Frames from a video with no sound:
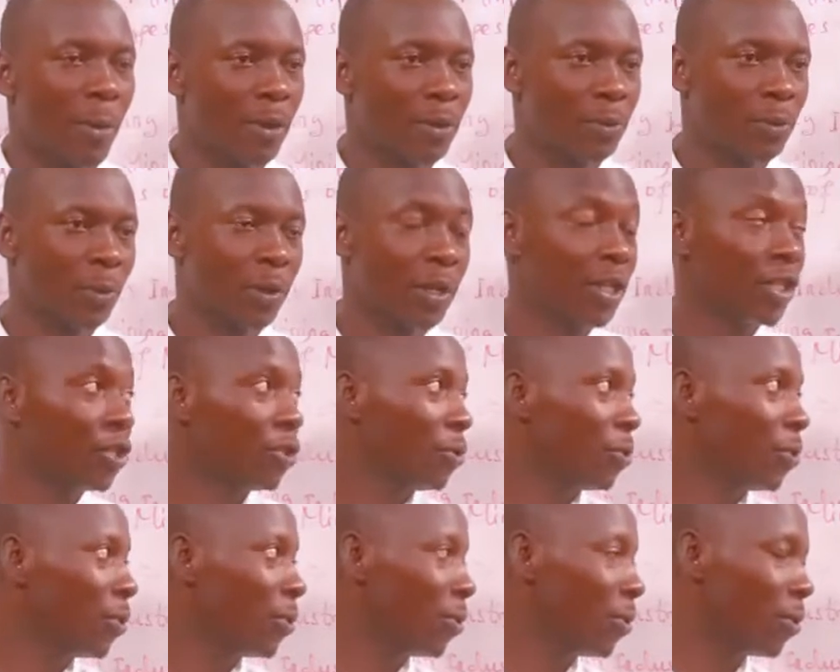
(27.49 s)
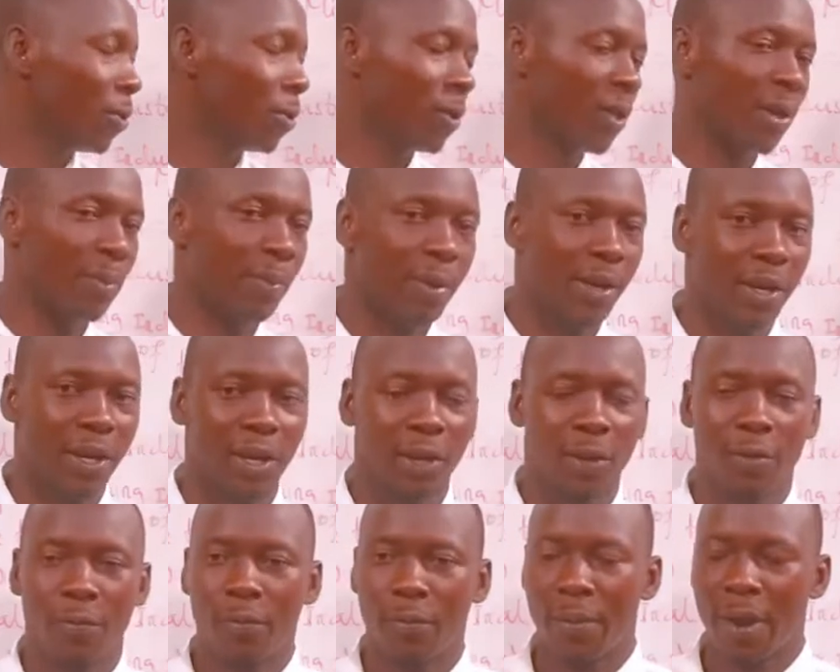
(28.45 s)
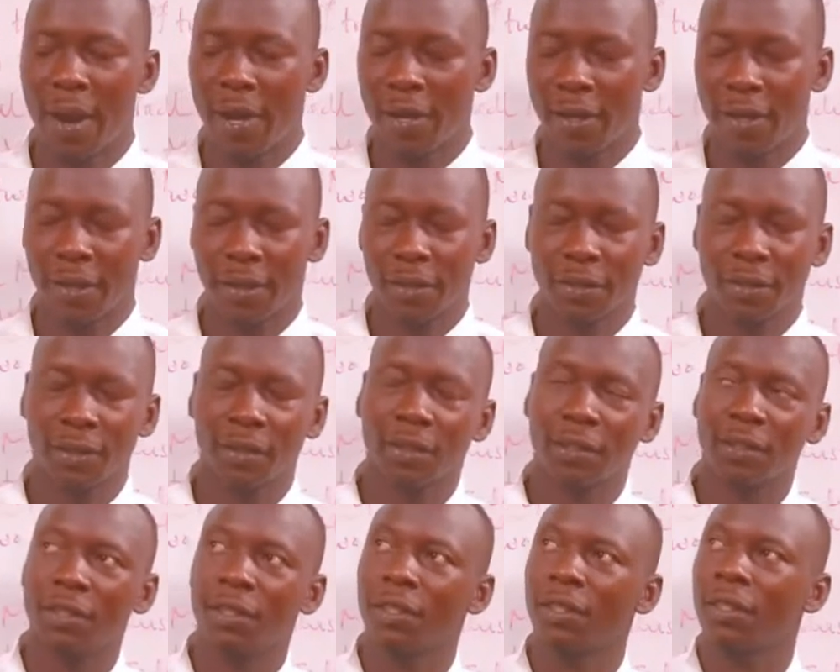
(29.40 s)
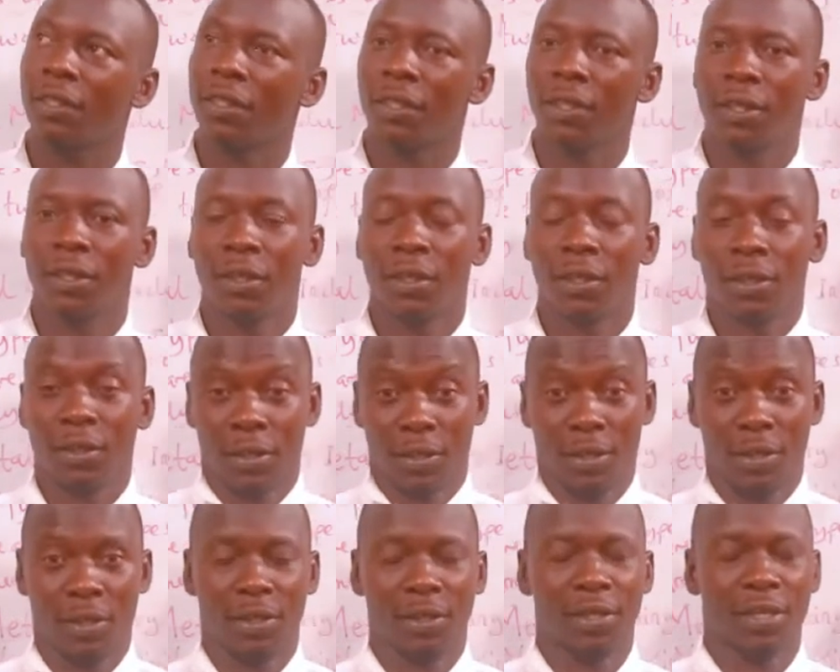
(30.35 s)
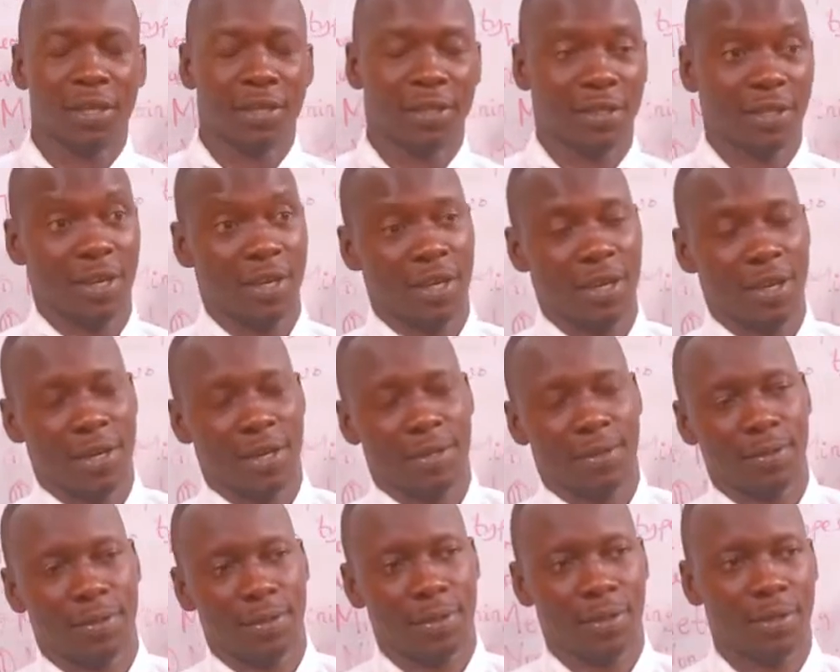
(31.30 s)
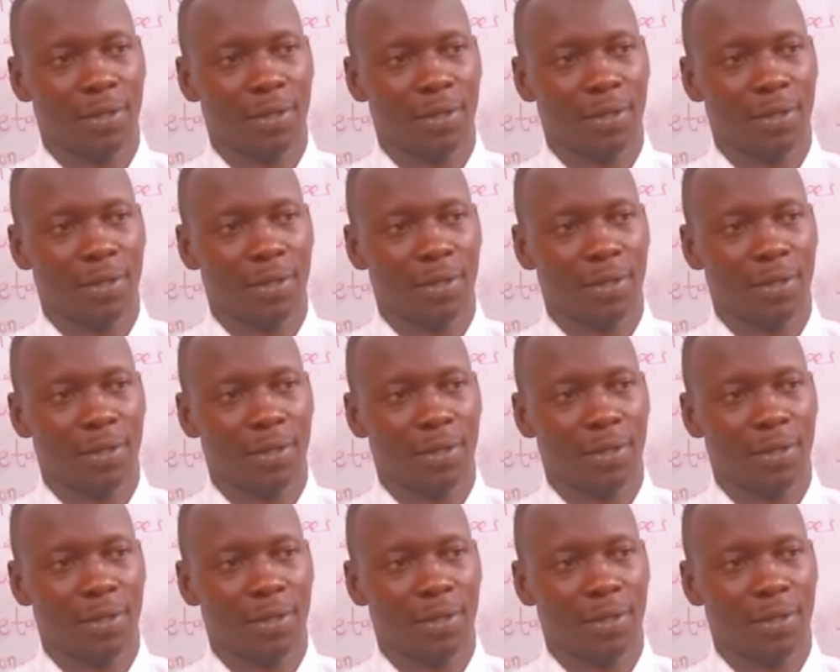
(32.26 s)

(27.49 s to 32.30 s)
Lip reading: want to let you know the meaning of mining in Tanzania.